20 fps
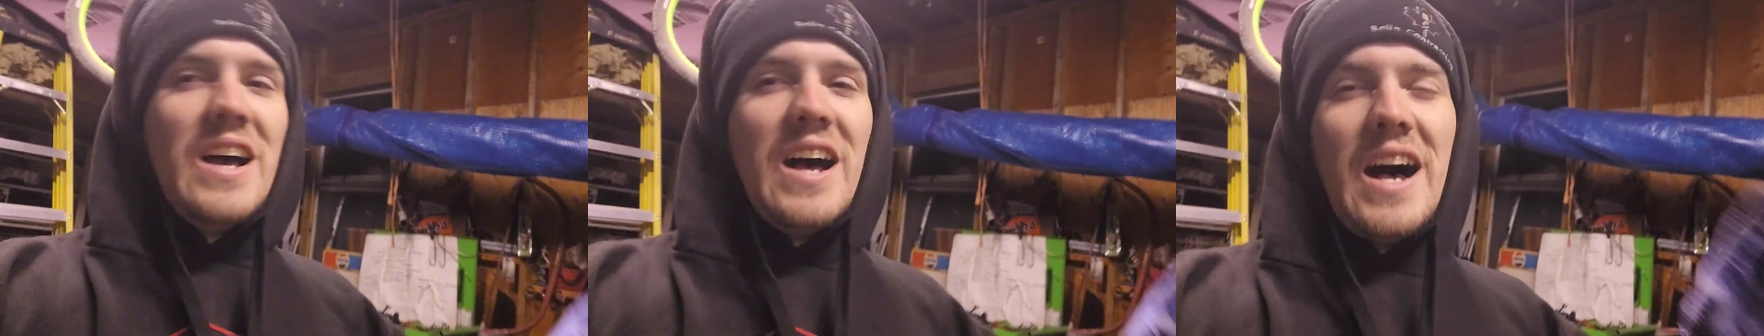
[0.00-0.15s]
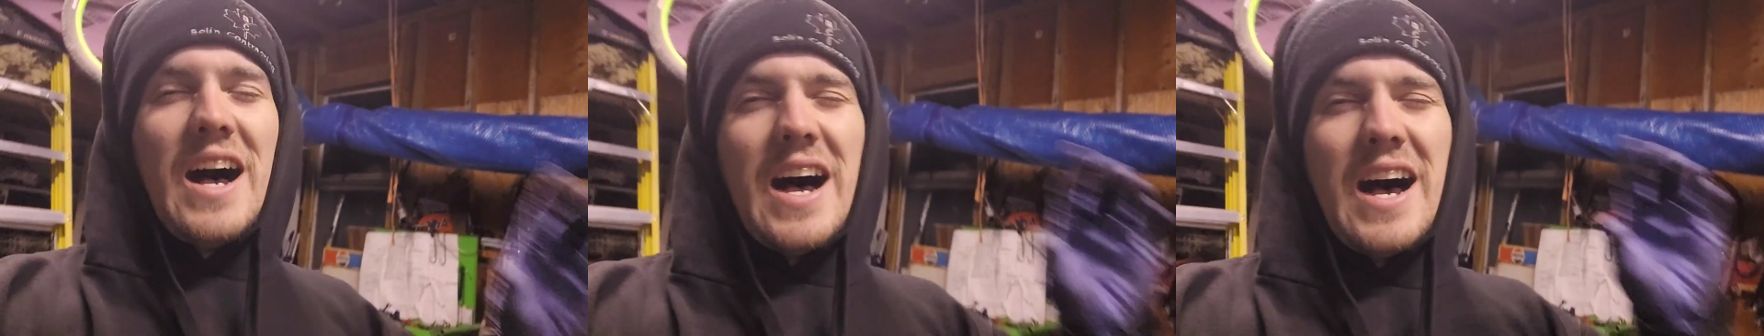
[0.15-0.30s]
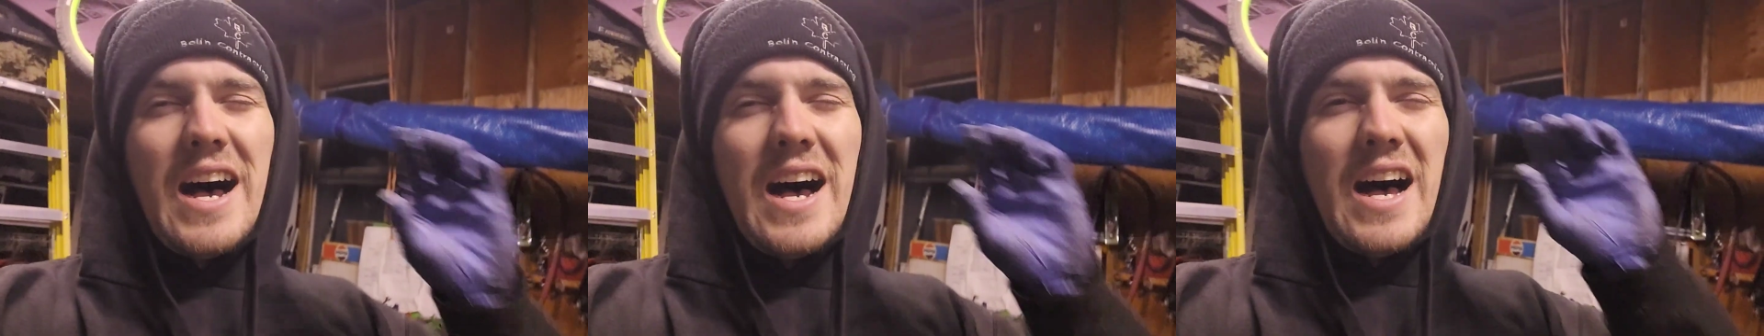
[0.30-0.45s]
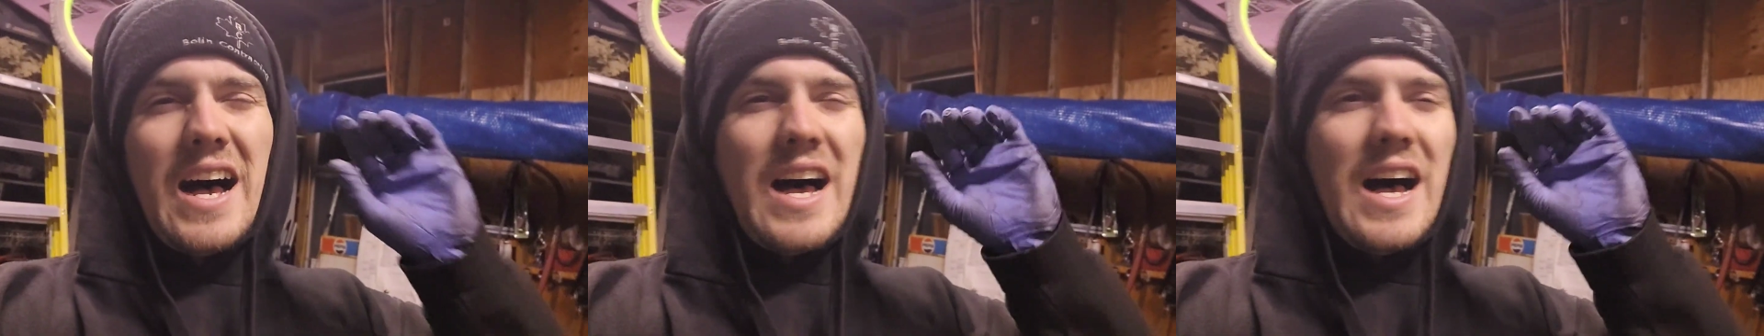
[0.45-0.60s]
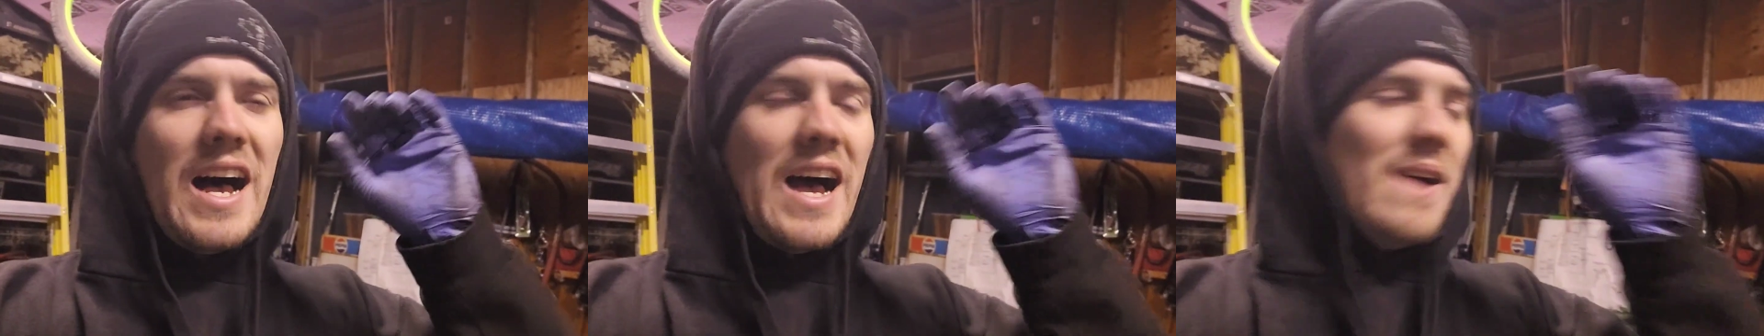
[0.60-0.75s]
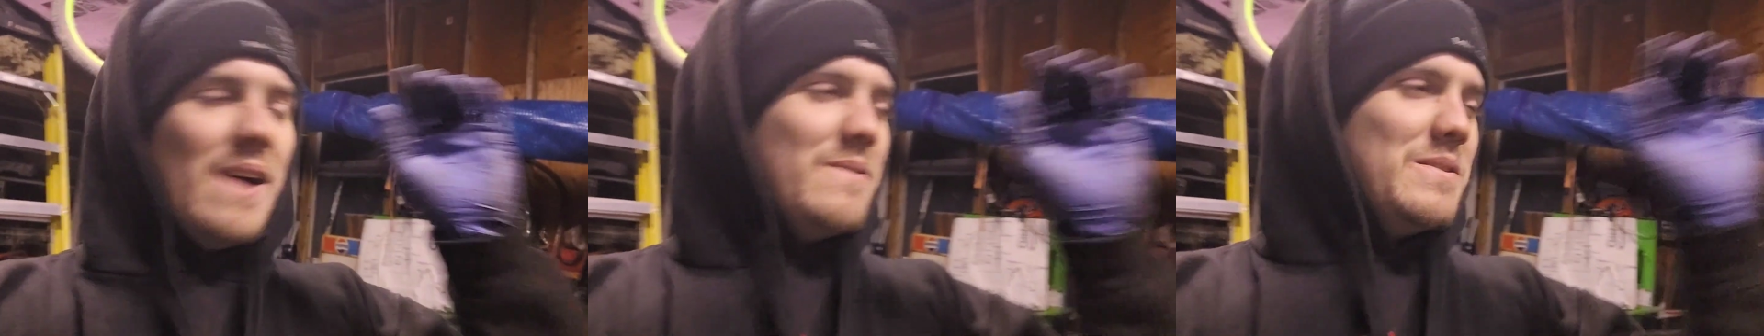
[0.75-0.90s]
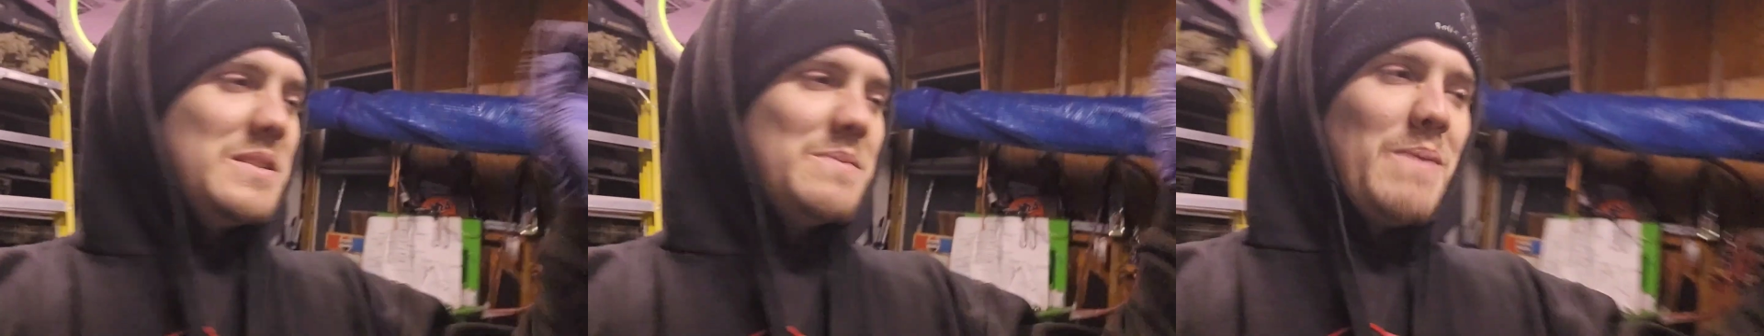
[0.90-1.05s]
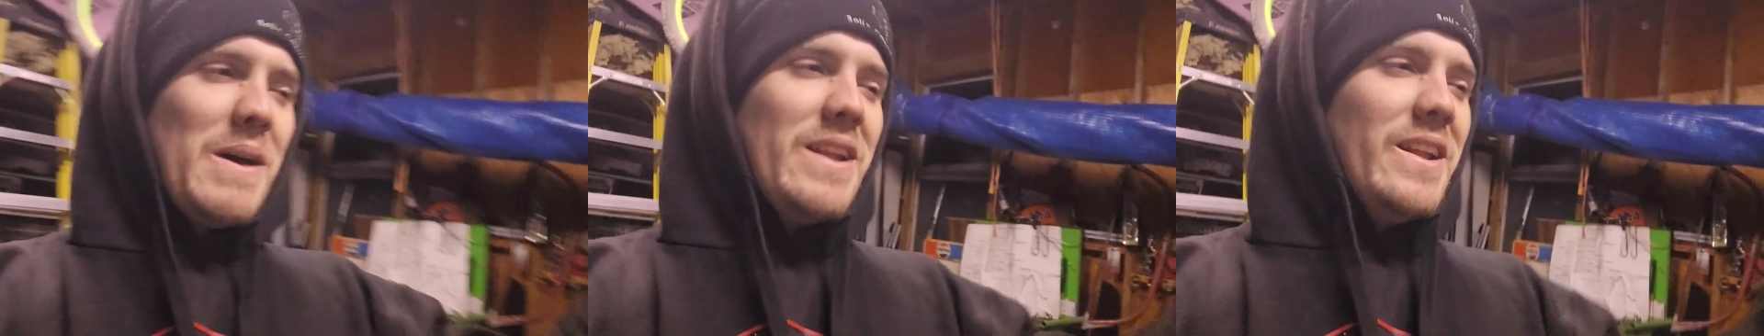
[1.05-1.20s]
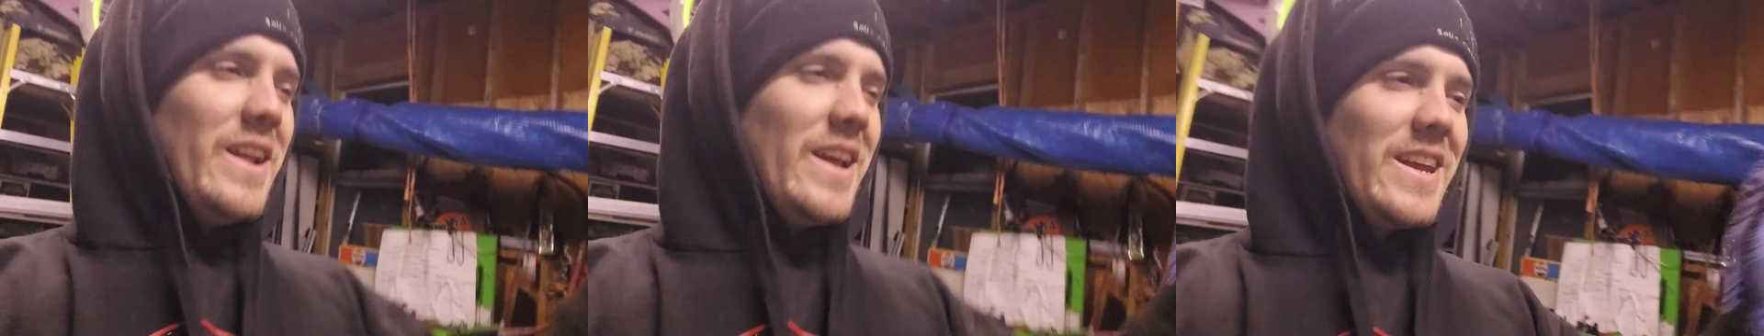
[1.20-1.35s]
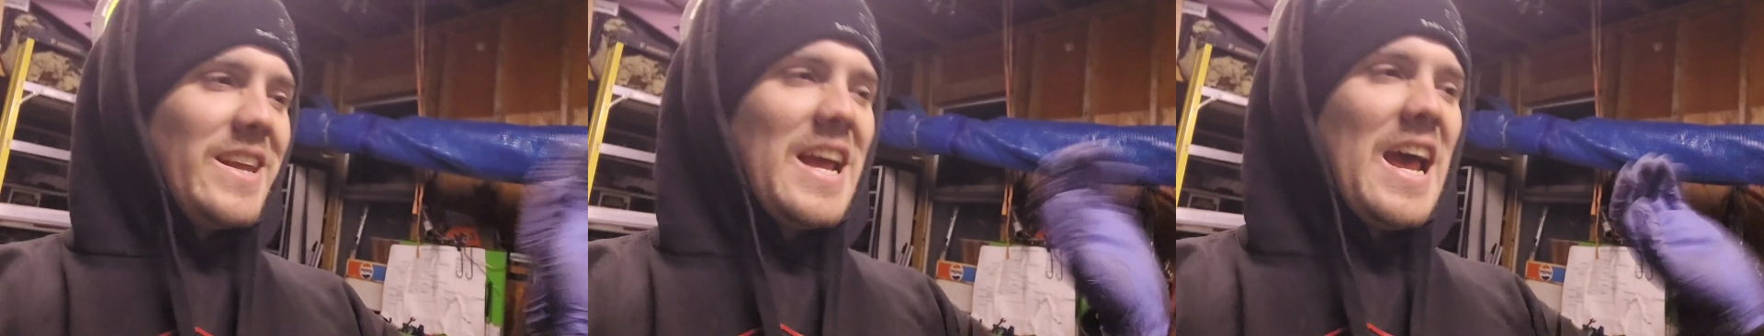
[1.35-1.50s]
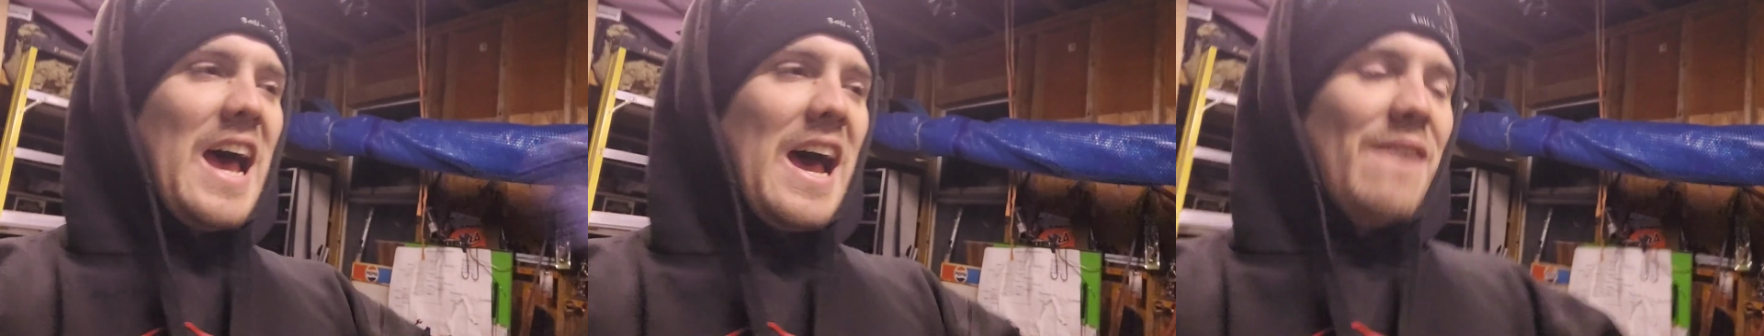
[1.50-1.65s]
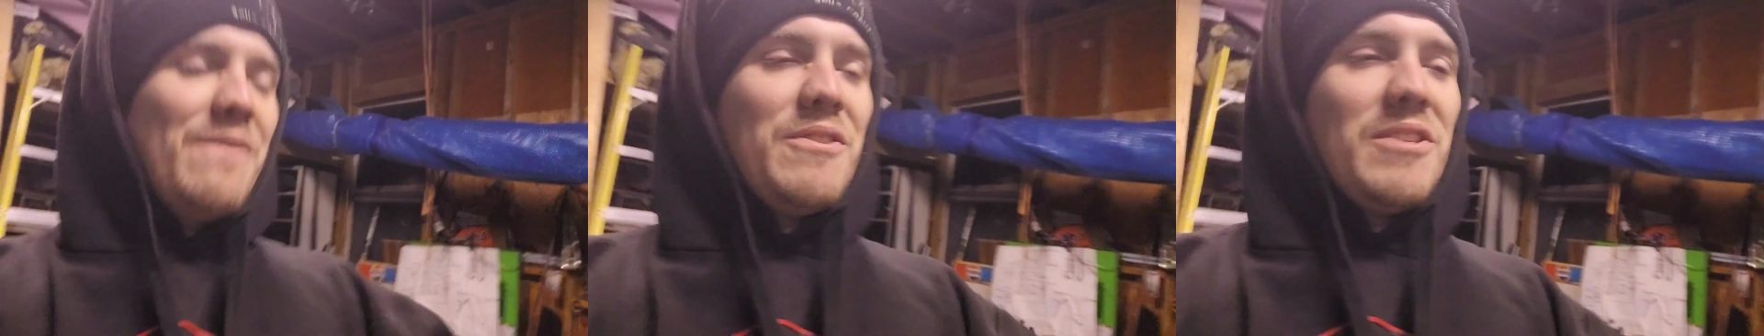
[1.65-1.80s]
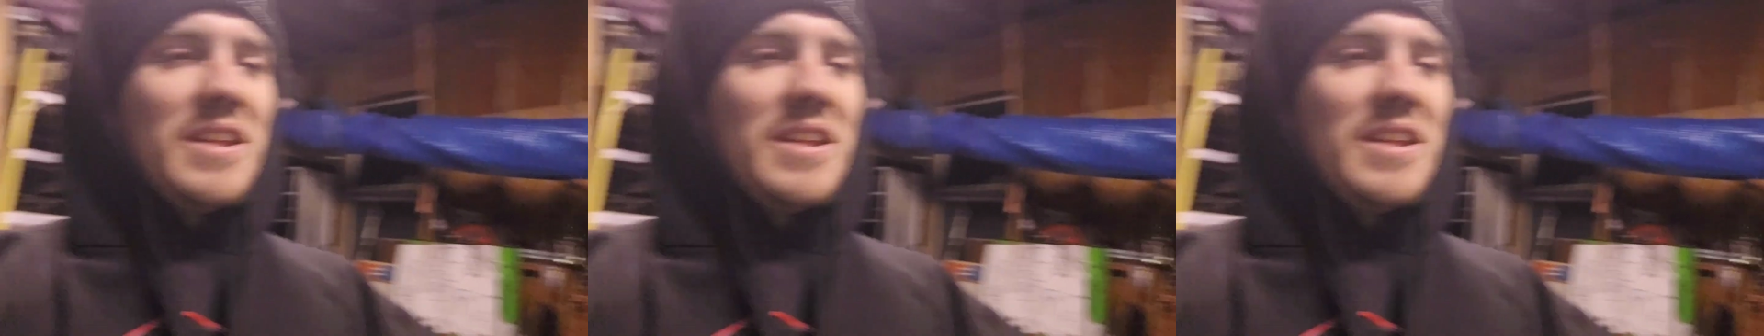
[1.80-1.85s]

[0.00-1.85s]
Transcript: I would spend like half